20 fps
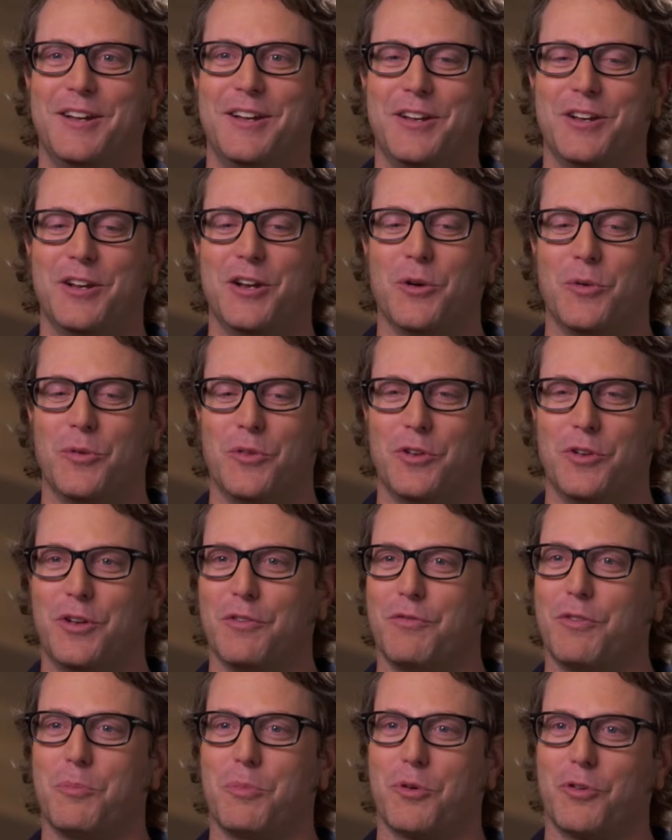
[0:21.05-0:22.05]
you know, the
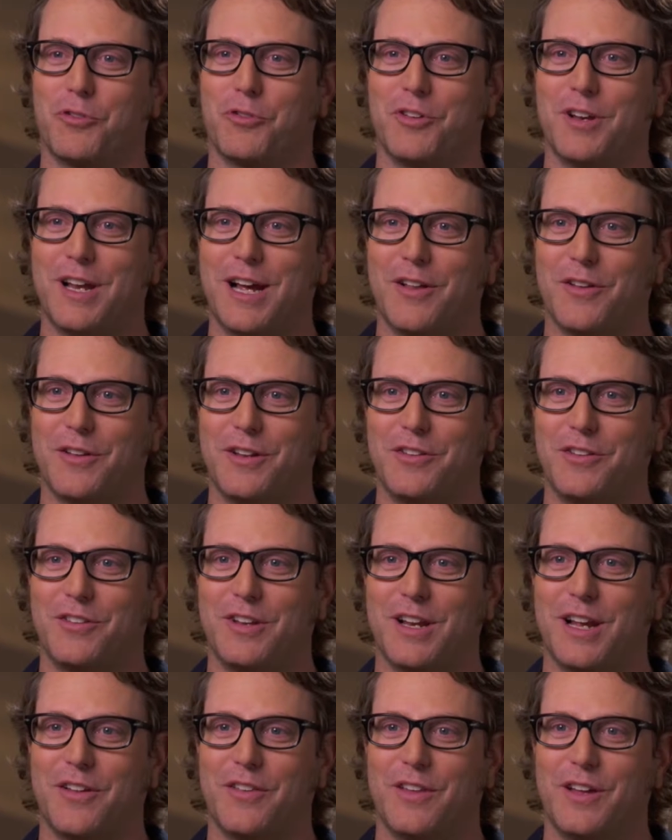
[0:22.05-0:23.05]
different personalities and how